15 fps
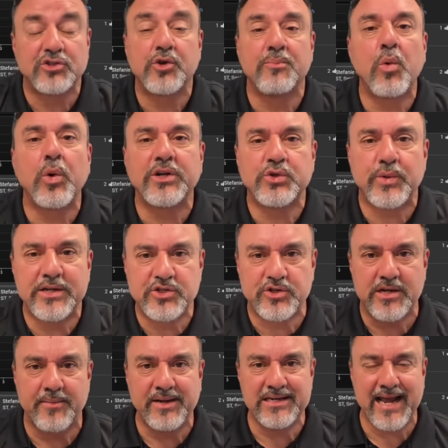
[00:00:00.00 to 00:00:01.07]
So mortgage rates are
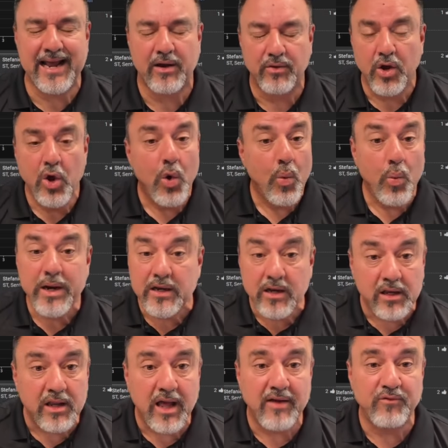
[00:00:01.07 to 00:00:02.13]
coming down. We
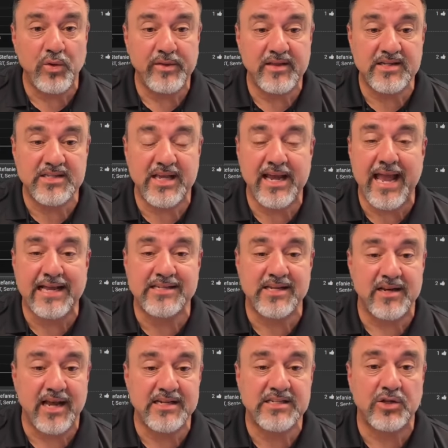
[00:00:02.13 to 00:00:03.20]
love when this thing has a
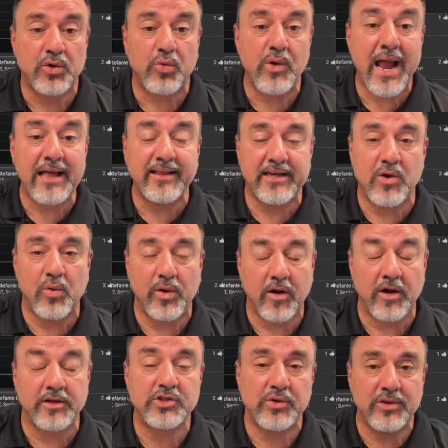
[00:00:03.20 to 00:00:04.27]
nice little rally going
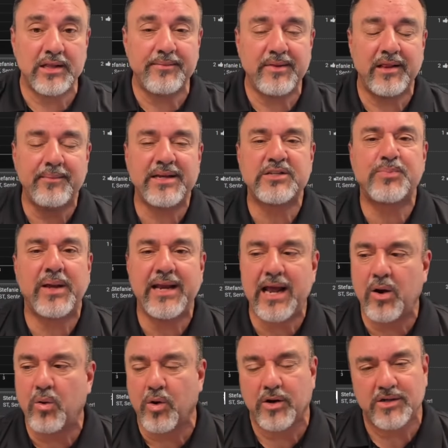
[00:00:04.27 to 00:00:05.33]
on. So let me, let me explain
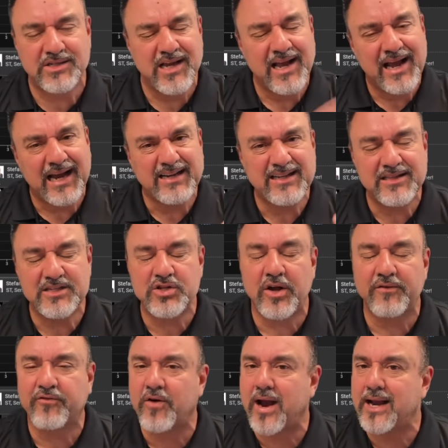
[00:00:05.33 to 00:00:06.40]
how it works. I did this
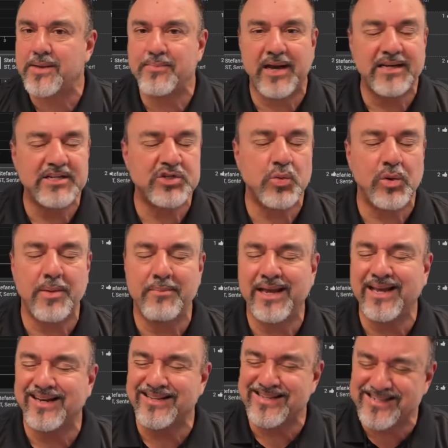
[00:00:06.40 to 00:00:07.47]
on Friday, but I just want to
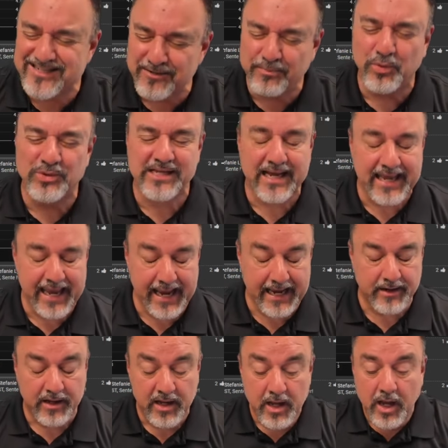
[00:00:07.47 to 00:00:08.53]
make it as simple as I
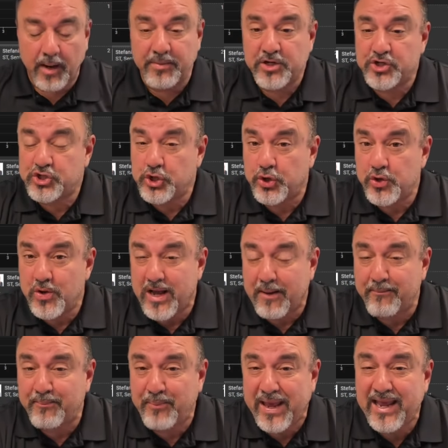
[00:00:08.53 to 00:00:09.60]
can. I'm going to show you
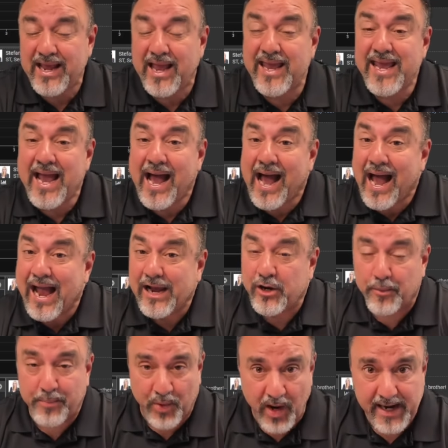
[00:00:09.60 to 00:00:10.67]
how paying a
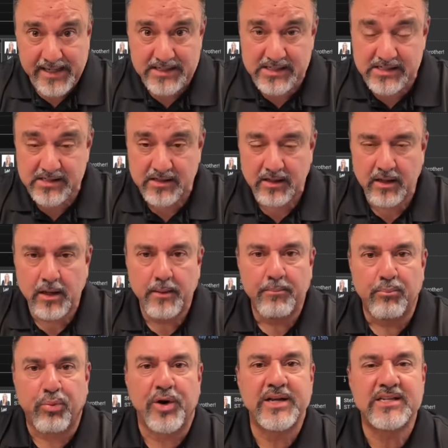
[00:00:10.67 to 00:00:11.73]
higher price
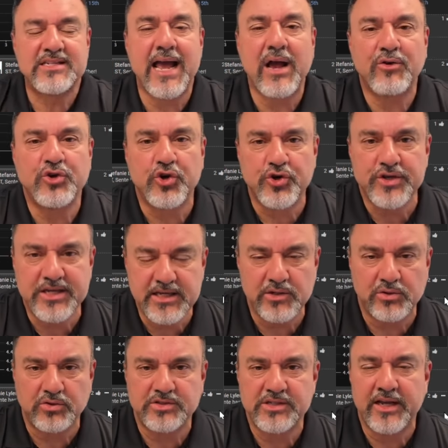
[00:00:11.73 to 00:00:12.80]
brings down your
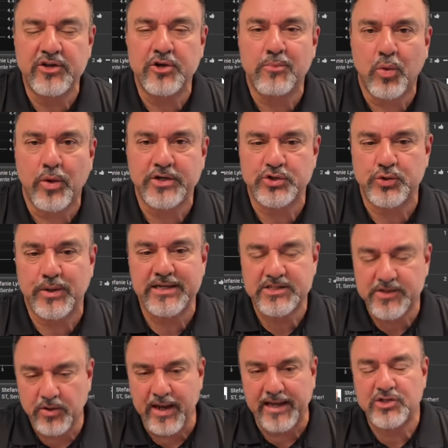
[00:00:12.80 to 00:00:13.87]
yields and your mortgage
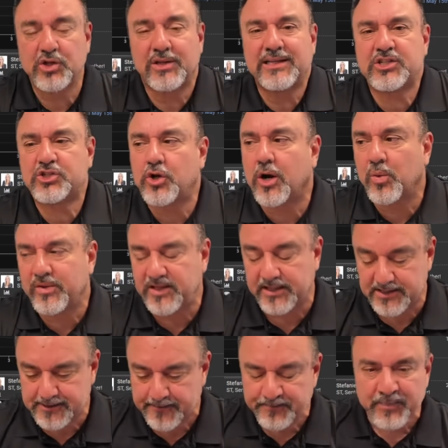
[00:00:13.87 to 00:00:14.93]
rates. Okay, so let's start with
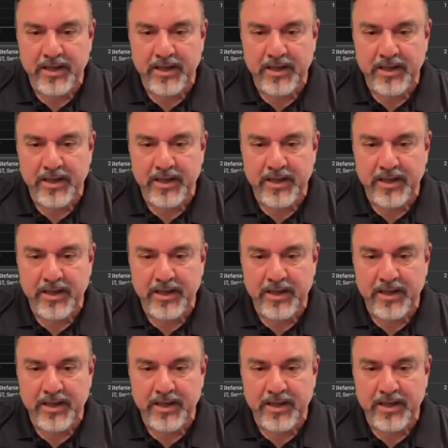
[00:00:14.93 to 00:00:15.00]
this.